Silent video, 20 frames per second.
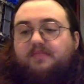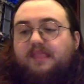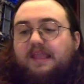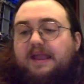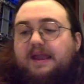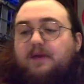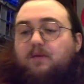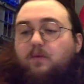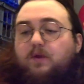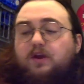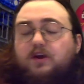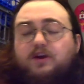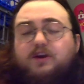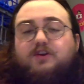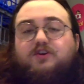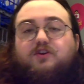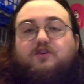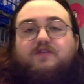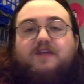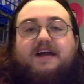And we're going
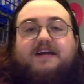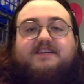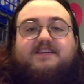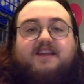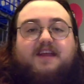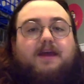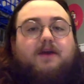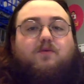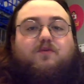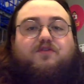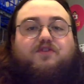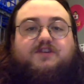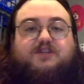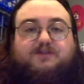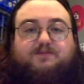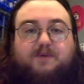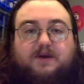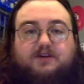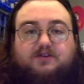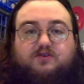to do that today with a
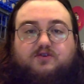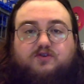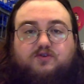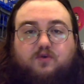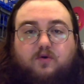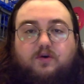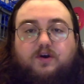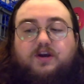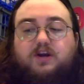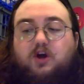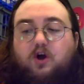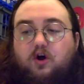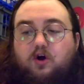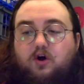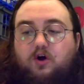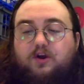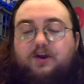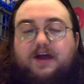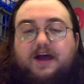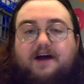special story
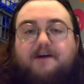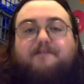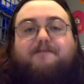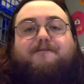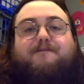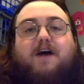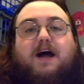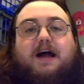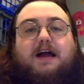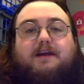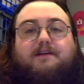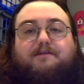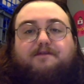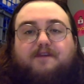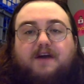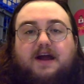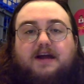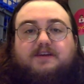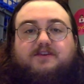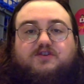called A Fine,
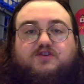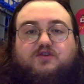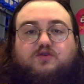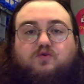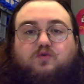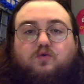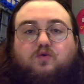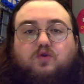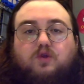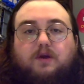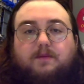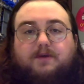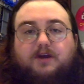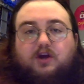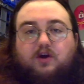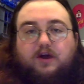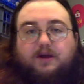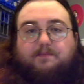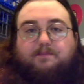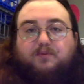Fine School. I'm going to
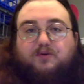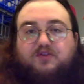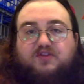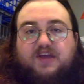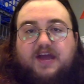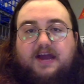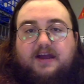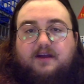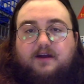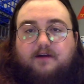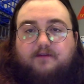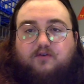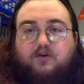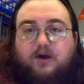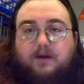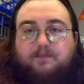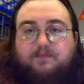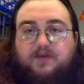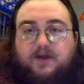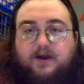go ahead and put that cover
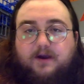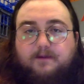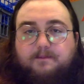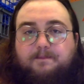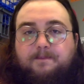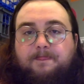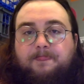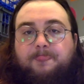up there.